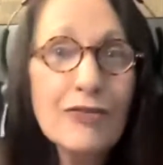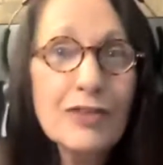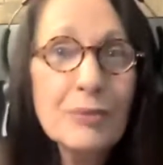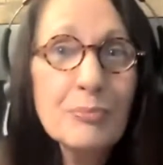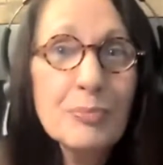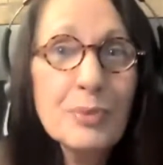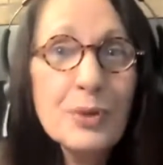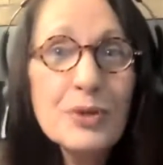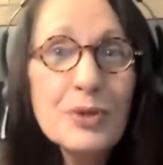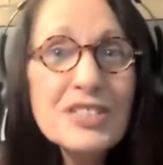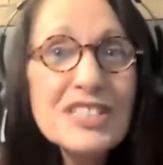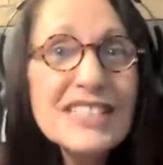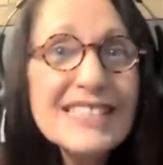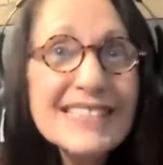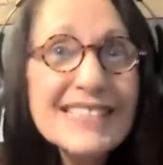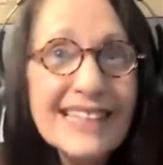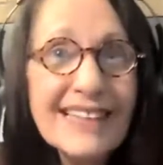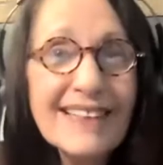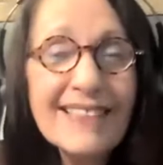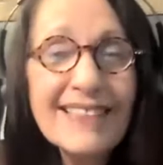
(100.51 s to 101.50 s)
in
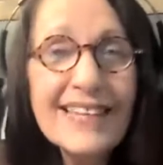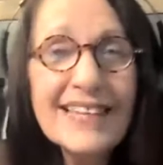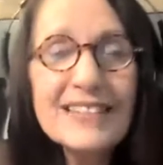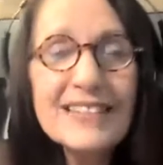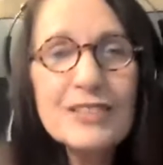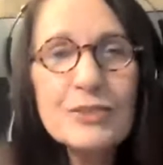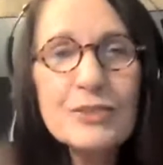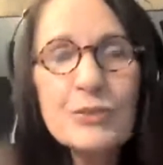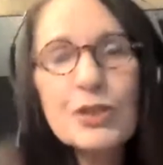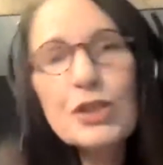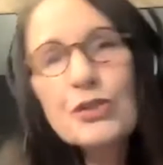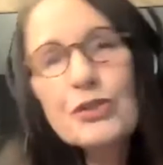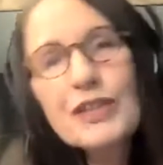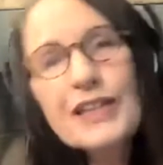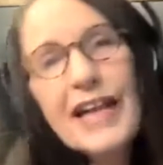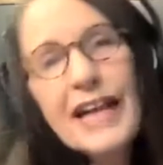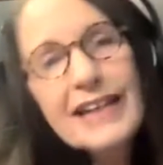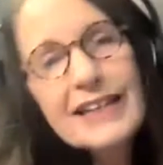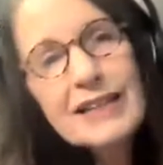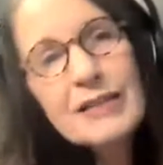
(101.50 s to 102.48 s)
purchasing things that were
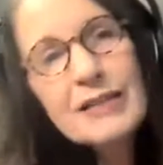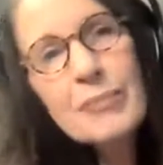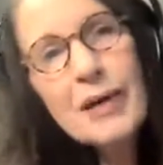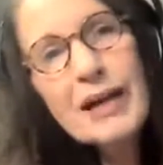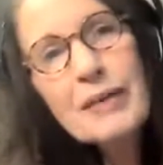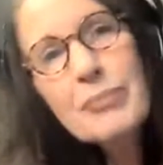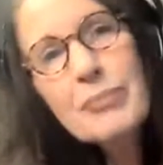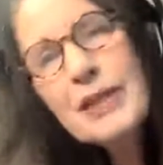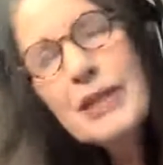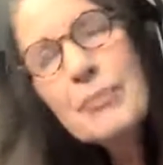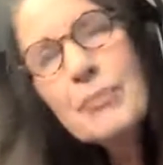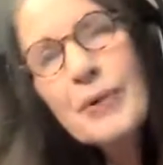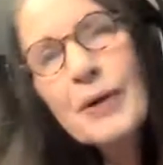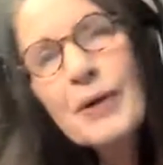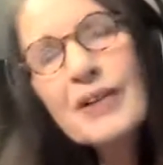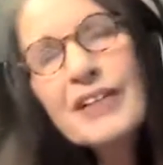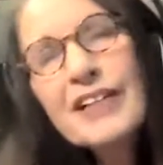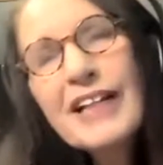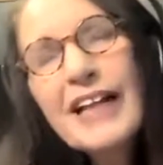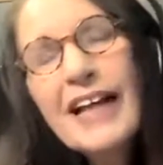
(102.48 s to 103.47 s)
created by
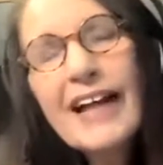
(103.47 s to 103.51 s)
people